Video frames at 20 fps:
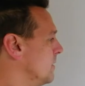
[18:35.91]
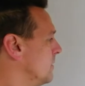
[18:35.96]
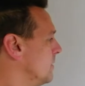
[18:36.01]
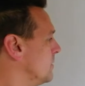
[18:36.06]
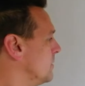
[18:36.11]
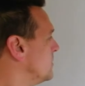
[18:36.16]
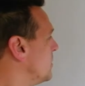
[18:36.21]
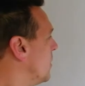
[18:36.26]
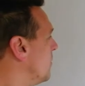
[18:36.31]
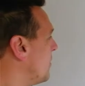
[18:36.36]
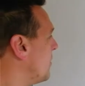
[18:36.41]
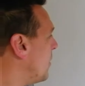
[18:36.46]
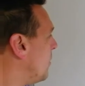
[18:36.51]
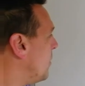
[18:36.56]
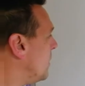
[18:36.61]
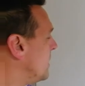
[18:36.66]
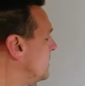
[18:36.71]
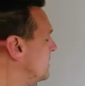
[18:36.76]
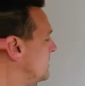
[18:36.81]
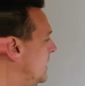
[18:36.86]
So if I
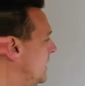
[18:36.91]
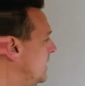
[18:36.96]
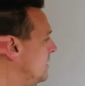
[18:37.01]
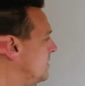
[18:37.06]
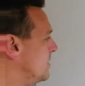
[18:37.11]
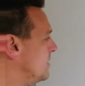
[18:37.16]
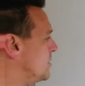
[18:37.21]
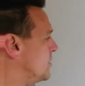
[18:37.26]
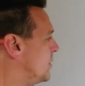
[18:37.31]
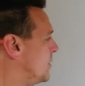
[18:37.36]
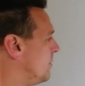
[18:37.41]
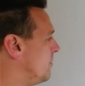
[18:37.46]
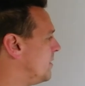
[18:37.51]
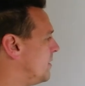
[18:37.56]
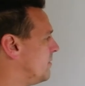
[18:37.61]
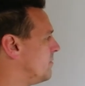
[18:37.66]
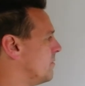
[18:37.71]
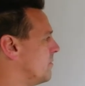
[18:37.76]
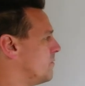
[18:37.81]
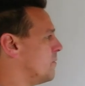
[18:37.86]
want to take the
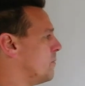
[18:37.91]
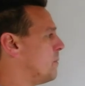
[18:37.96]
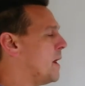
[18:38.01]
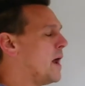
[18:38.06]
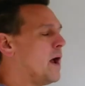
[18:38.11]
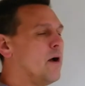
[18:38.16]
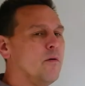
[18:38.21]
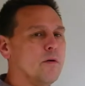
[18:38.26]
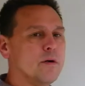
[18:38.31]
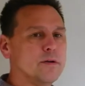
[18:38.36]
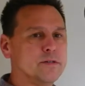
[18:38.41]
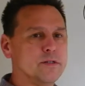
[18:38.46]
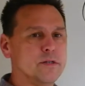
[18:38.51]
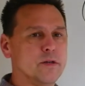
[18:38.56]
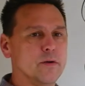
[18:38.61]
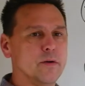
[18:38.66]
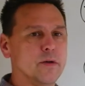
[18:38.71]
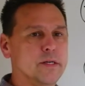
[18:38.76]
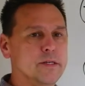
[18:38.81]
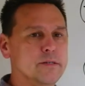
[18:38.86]
derivative of a power
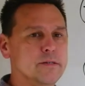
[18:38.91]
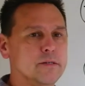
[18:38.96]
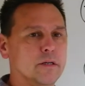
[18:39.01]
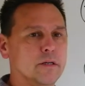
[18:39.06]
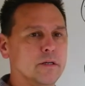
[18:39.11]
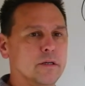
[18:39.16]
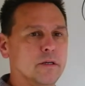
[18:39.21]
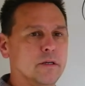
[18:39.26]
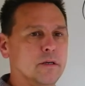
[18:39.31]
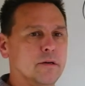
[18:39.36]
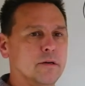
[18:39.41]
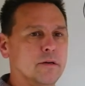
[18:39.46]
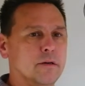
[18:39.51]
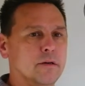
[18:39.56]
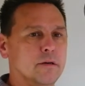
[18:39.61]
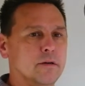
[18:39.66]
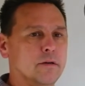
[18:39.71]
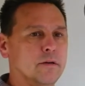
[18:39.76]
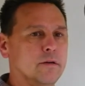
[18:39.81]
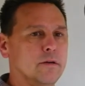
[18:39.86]
series,
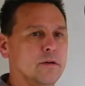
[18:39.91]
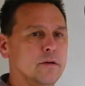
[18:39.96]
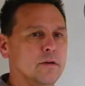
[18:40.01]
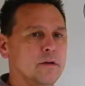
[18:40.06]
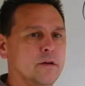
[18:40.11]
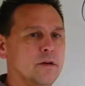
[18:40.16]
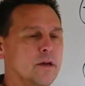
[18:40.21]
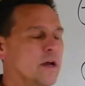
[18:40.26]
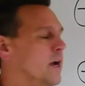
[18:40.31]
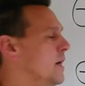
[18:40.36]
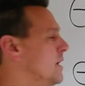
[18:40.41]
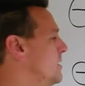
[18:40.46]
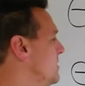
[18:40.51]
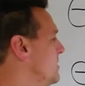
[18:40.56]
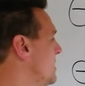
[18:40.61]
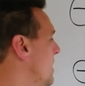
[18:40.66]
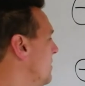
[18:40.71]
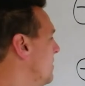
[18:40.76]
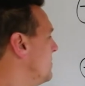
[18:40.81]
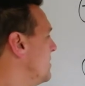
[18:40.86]
I just
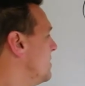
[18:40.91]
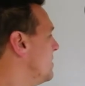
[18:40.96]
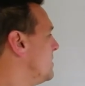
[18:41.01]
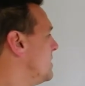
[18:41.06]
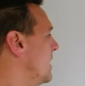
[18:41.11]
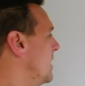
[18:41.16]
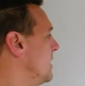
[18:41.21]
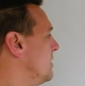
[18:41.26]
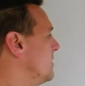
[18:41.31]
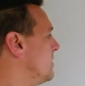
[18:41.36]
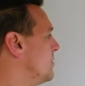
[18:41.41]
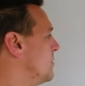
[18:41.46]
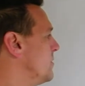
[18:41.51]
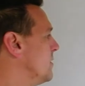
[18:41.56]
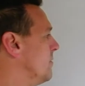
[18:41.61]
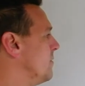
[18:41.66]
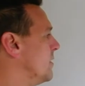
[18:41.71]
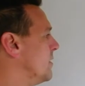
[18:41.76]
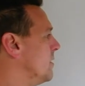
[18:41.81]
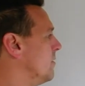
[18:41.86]
have to take the
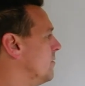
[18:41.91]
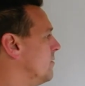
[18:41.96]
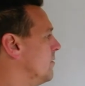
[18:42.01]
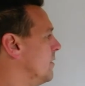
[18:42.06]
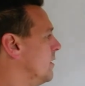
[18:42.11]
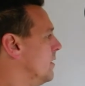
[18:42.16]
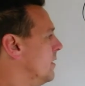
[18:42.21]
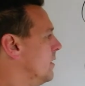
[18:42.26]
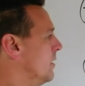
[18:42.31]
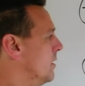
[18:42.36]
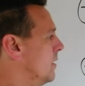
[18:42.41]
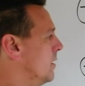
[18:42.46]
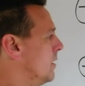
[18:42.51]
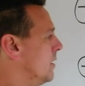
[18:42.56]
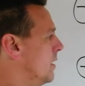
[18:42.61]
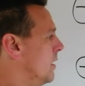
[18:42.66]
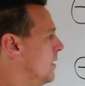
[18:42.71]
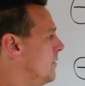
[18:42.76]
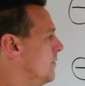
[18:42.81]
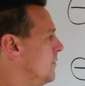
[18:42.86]
derivative
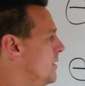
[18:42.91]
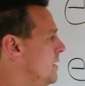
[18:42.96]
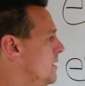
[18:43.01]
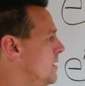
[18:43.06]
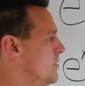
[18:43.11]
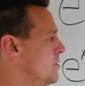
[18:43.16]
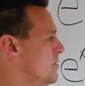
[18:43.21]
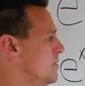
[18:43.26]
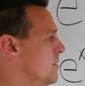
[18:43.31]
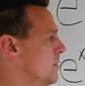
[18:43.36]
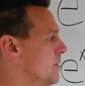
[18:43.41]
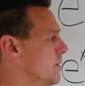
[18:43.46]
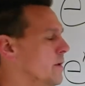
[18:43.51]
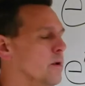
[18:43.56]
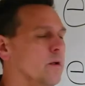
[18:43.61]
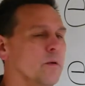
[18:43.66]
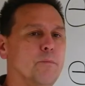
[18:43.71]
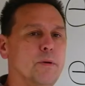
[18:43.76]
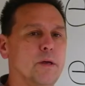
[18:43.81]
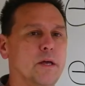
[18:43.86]
of each
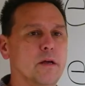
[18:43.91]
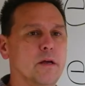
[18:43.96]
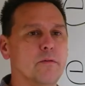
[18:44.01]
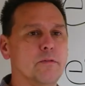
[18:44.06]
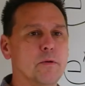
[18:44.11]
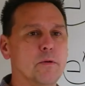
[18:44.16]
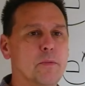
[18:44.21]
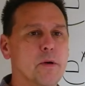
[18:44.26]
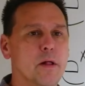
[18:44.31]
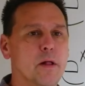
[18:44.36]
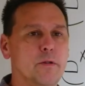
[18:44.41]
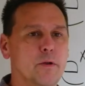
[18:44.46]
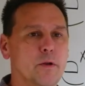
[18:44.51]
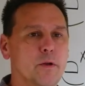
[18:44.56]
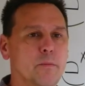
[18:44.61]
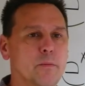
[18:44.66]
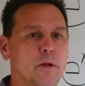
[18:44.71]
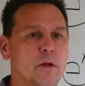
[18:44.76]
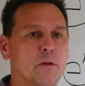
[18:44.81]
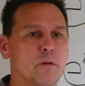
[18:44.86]
little bit of the
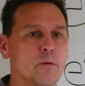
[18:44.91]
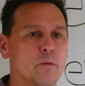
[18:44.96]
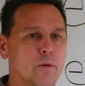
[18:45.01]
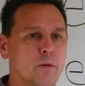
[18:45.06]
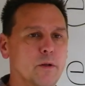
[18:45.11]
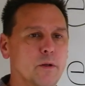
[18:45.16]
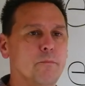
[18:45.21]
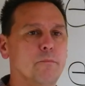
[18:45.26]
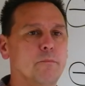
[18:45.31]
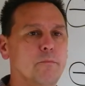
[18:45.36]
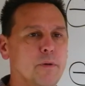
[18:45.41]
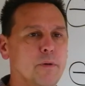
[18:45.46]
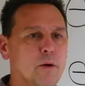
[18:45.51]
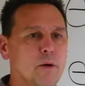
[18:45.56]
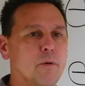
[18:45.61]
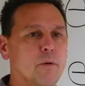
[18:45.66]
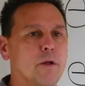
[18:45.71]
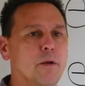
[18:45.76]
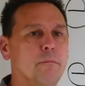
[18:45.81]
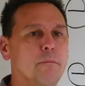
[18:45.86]
polynomial one by
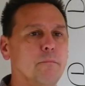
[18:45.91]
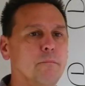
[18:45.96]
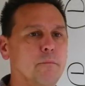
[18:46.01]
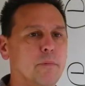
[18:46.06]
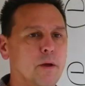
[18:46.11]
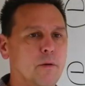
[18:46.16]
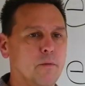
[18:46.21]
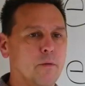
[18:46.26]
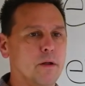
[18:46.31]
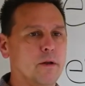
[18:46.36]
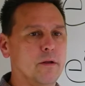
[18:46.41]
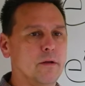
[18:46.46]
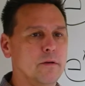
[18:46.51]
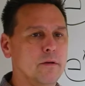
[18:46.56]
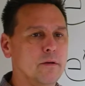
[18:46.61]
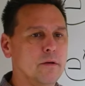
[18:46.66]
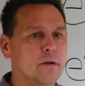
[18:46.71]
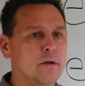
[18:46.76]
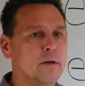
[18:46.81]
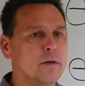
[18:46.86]
one by one.
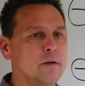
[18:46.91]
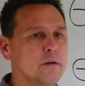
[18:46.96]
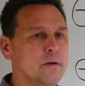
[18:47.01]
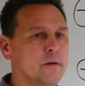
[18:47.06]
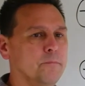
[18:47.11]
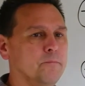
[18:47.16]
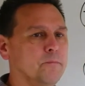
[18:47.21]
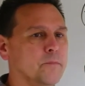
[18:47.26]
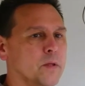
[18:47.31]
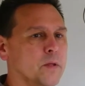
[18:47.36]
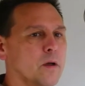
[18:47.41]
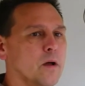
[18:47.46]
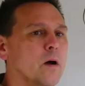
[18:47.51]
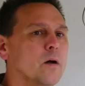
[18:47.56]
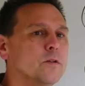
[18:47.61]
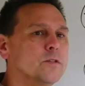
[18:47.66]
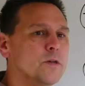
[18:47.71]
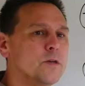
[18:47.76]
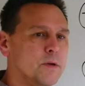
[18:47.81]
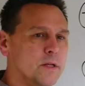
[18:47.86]

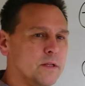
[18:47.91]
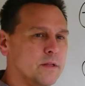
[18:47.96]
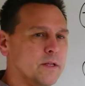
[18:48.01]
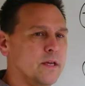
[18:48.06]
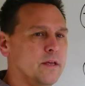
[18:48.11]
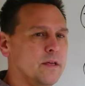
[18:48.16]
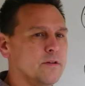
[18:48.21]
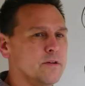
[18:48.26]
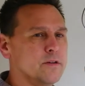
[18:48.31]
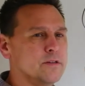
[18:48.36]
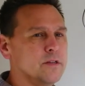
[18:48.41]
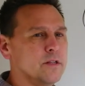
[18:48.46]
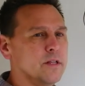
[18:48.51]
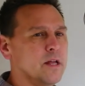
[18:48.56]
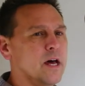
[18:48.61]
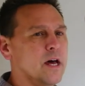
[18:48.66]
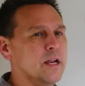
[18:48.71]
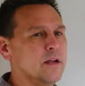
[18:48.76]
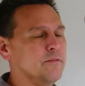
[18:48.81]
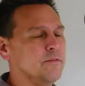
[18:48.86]
Ultimately, there's a
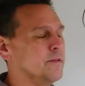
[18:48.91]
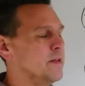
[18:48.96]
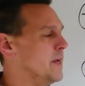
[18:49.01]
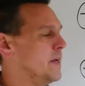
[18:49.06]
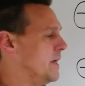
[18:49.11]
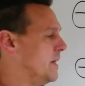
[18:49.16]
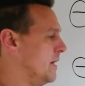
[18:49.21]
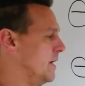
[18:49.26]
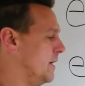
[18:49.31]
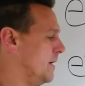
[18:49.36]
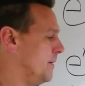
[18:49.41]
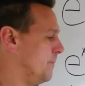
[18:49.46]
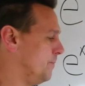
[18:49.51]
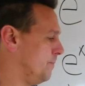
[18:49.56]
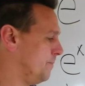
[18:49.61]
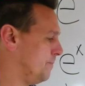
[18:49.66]
lot of like um,